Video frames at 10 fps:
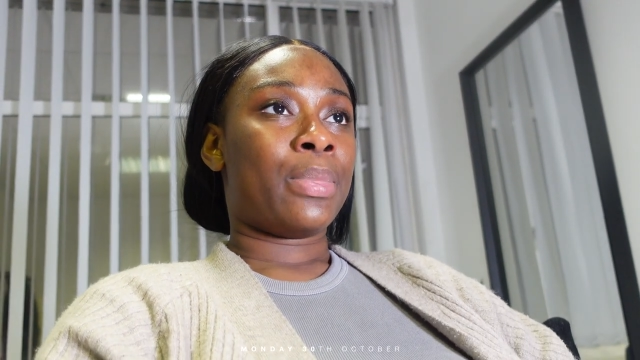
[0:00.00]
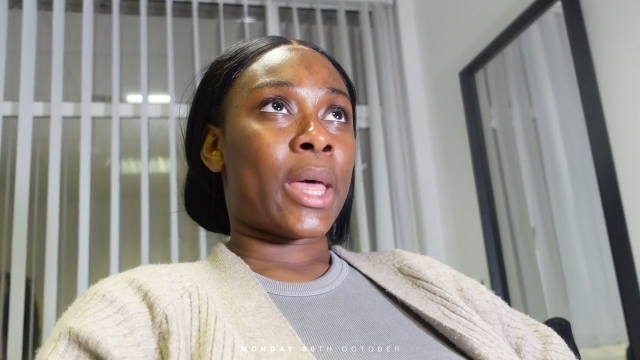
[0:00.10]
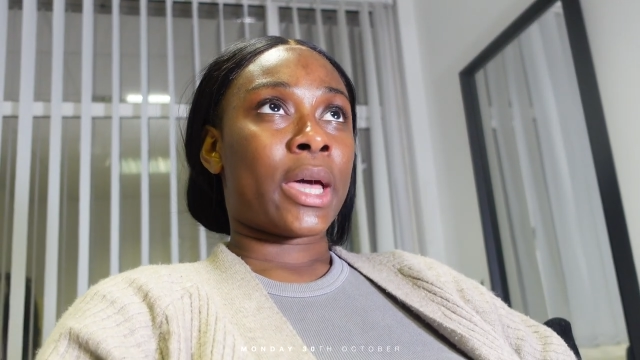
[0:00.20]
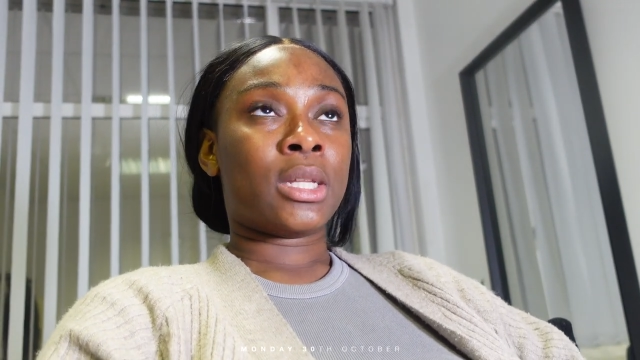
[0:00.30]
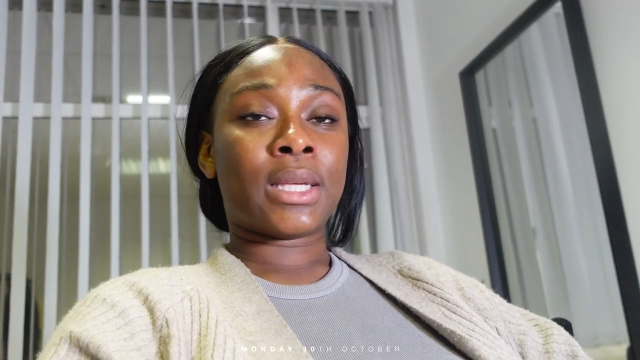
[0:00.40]

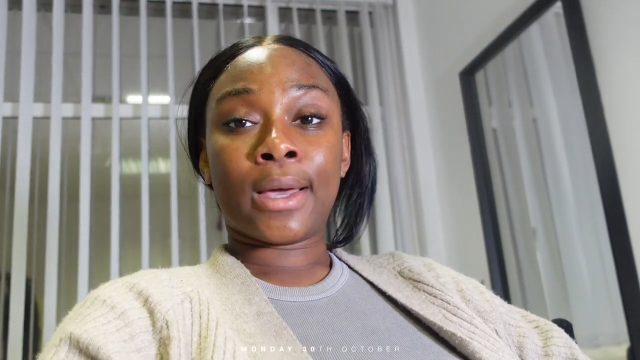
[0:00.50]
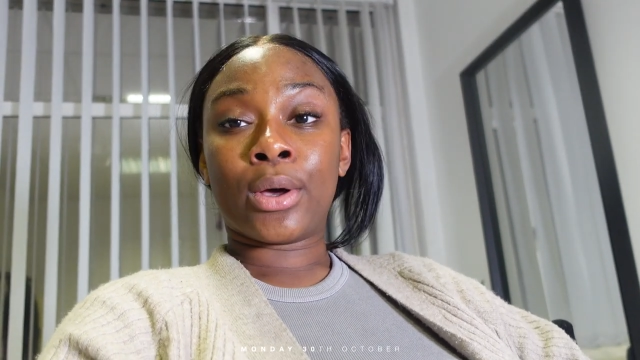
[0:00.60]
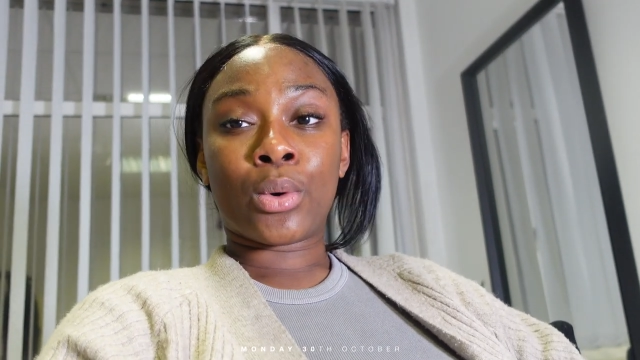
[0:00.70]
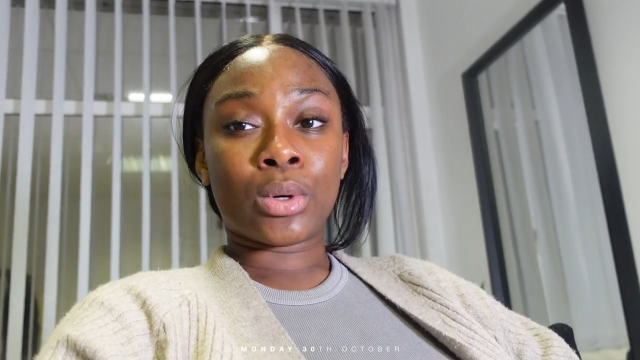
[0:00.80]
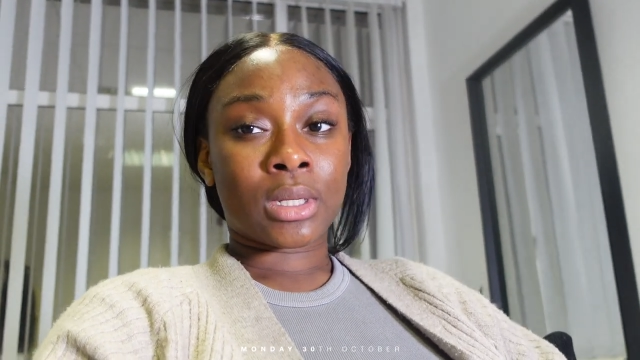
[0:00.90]
I can take a
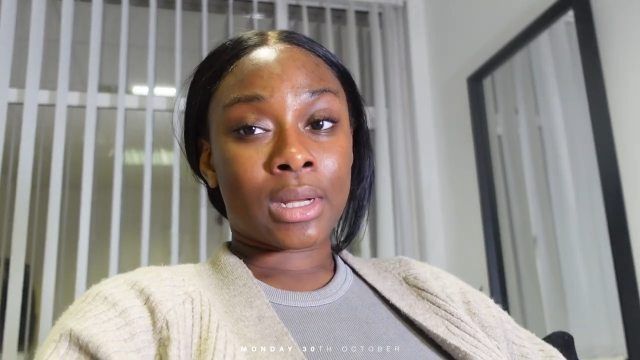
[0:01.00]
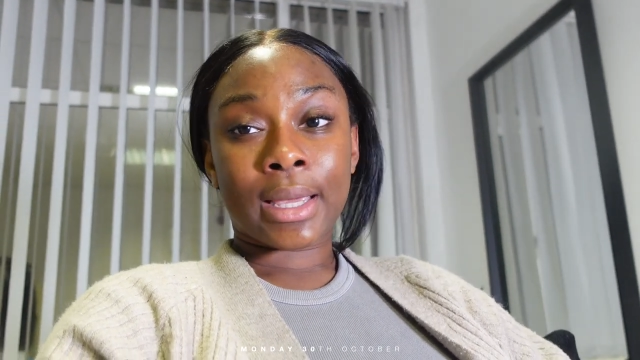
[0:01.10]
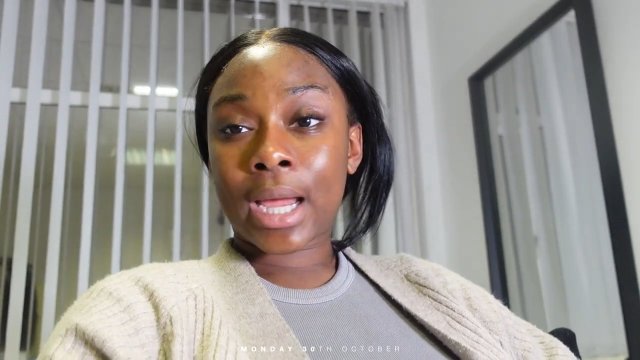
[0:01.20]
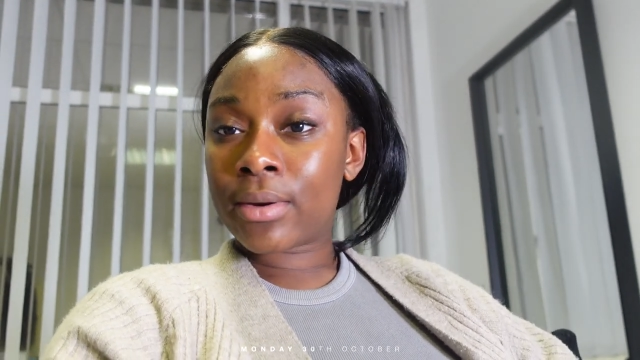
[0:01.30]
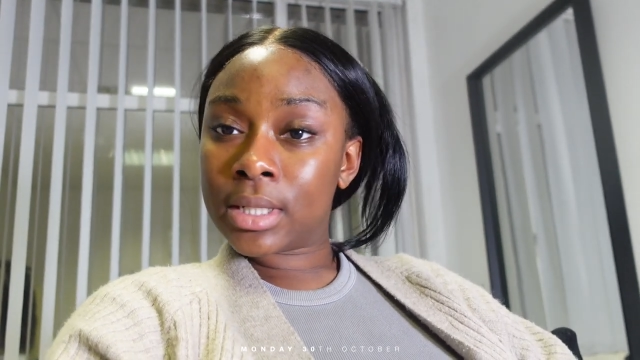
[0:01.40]
course in like
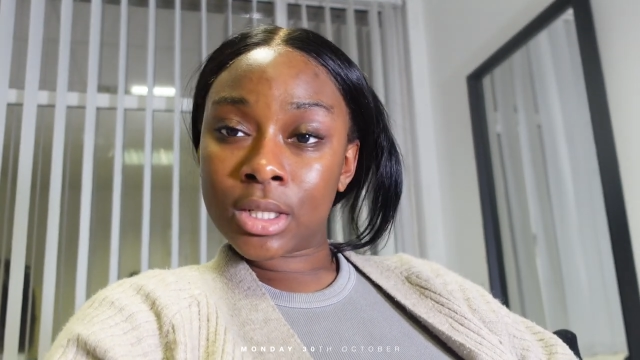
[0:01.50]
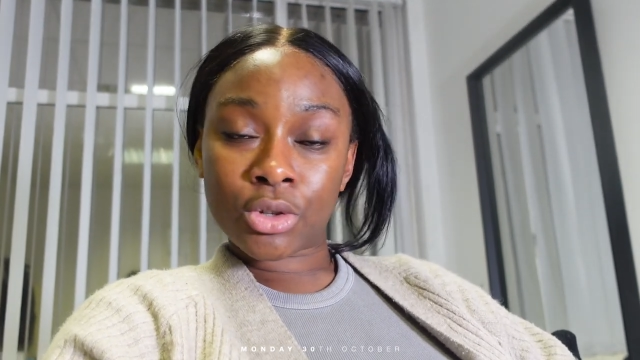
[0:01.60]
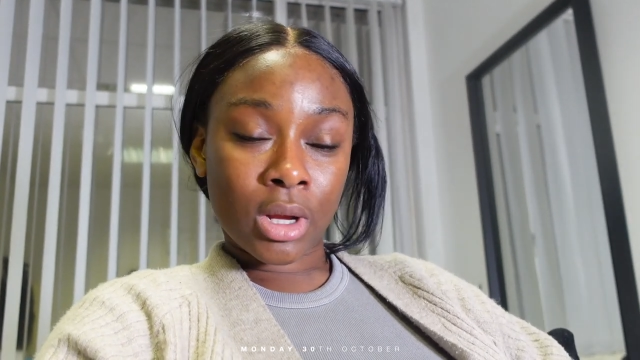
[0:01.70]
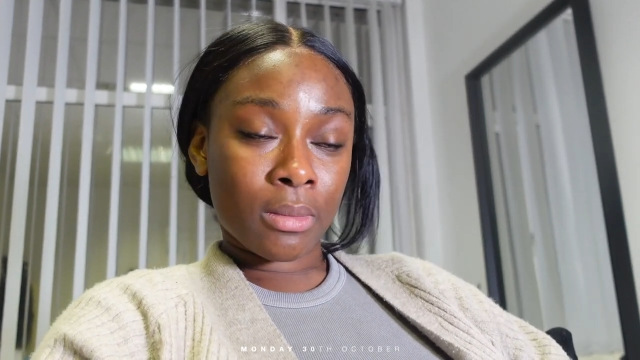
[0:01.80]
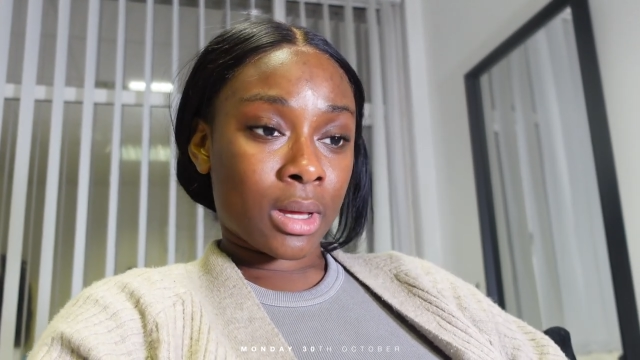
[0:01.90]
keratin
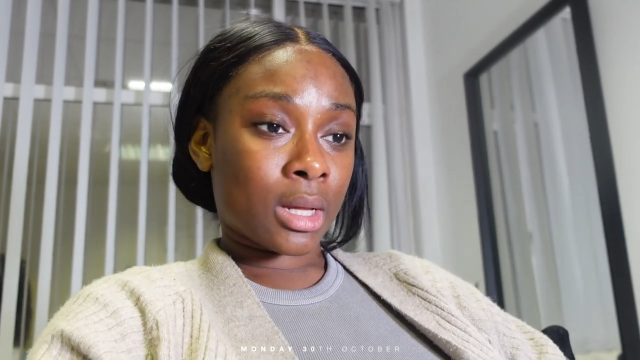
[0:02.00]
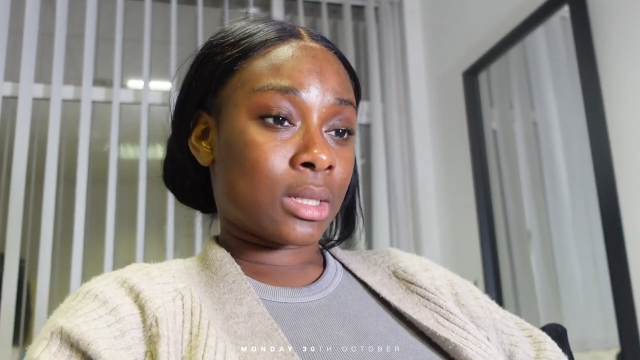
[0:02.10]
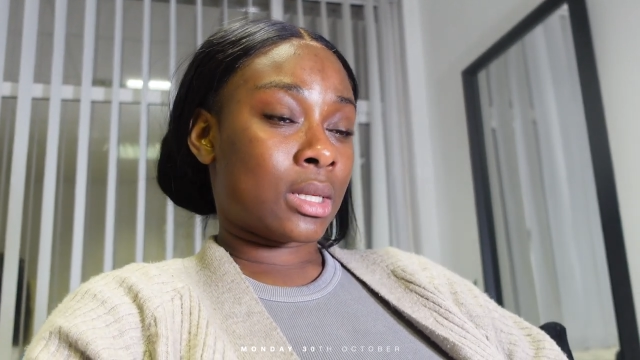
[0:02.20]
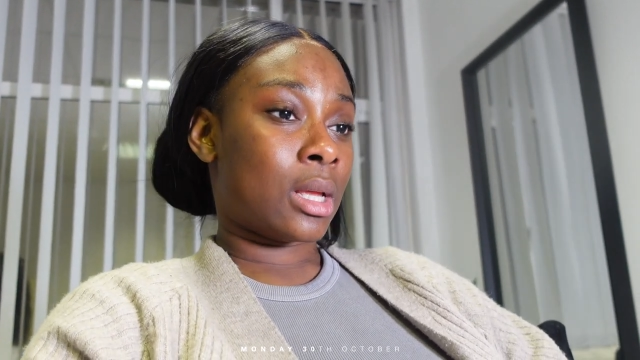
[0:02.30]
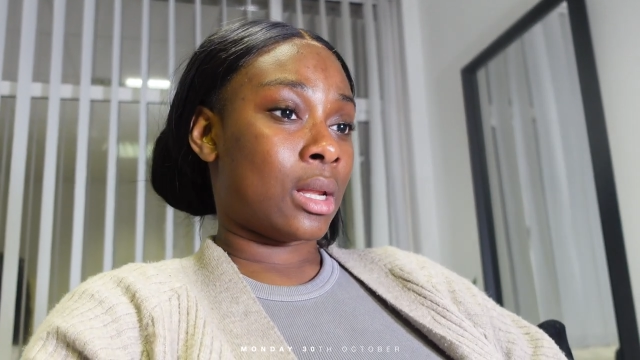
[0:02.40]

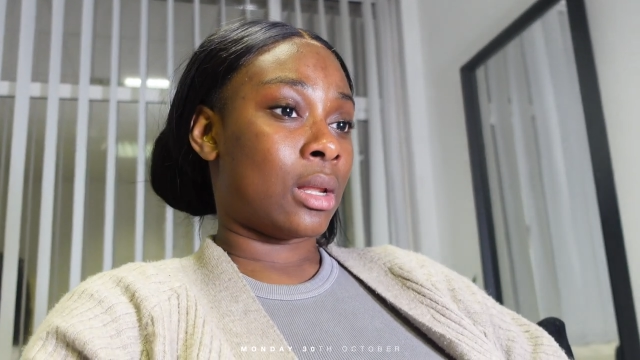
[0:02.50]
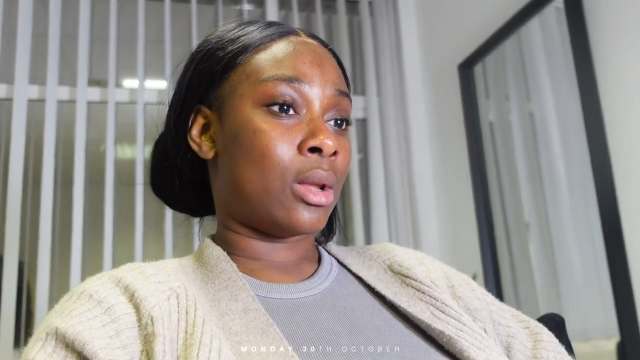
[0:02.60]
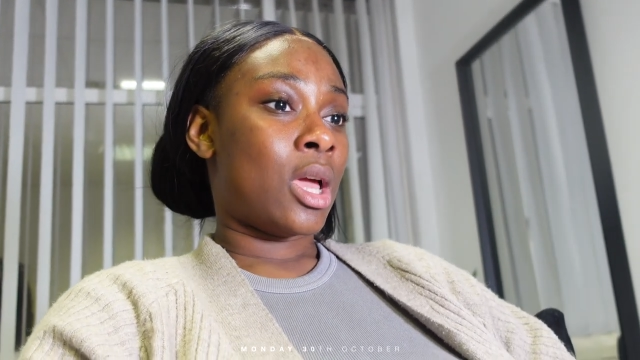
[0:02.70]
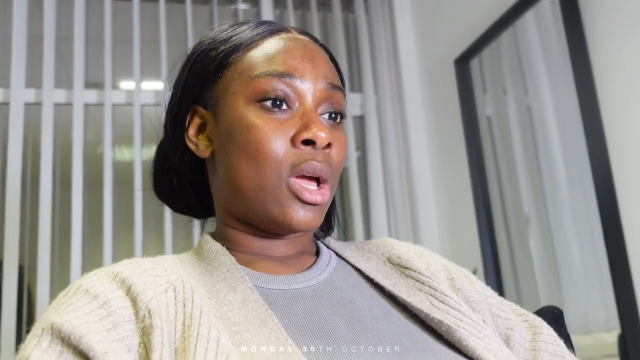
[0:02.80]
treatments and